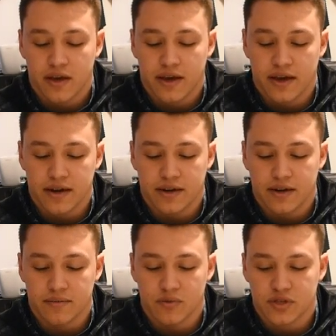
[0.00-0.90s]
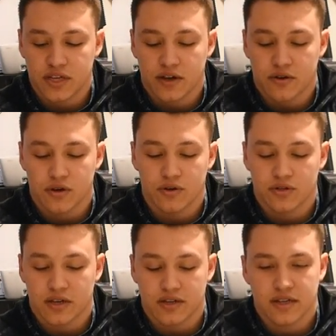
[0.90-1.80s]
And we'll see how it goes.
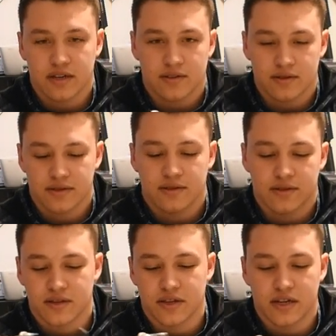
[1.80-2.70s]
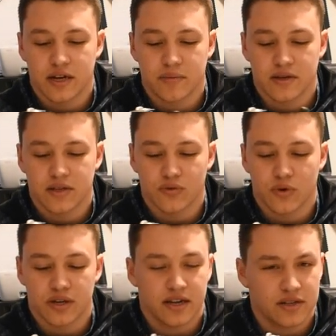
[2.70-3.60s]
Like I said, cleaned it up. It does
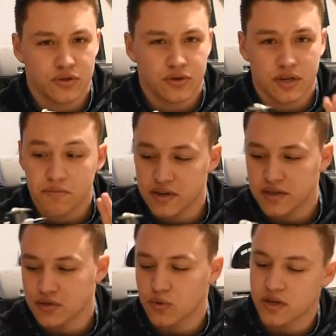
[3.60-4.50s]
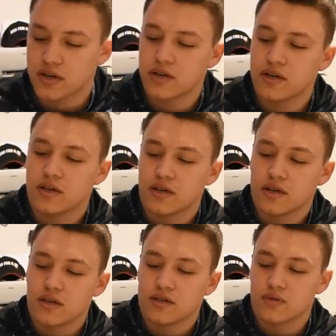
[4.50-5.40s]
work. Not too good, but it does work.
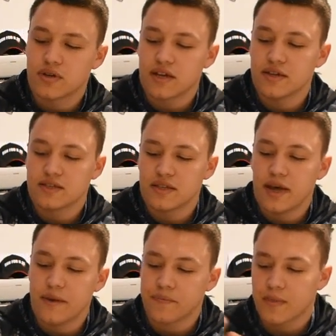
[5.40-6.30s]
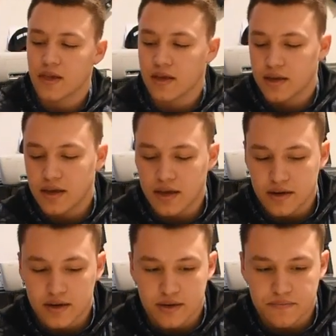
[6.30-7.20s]
So we'll get into that.
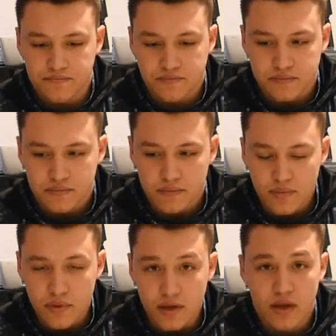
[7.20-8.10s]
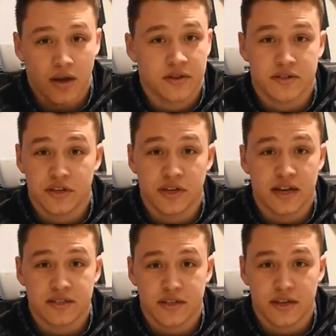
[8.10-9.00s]
And I'll see you
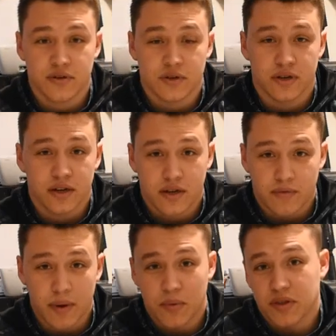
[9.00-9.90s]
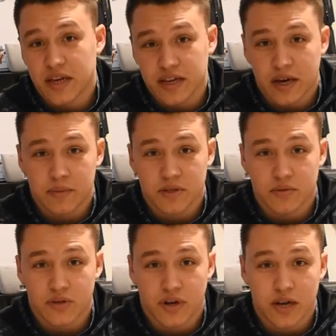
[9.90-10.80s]
guys on the next one. Remember, like, comment,
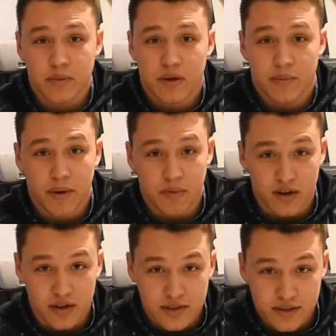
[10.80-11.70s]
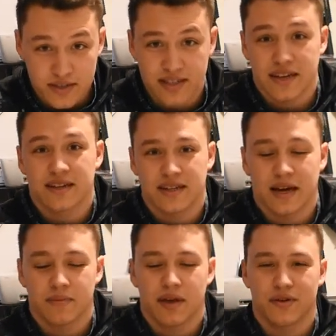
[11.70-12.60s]
subscribe. Remember, stay on
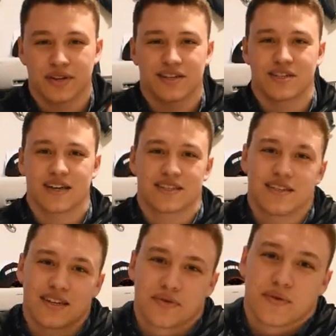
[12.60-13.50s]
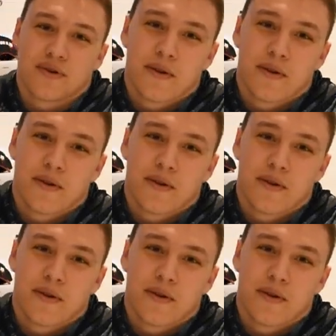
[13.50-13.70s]
top. I'll catch you guys on the next one.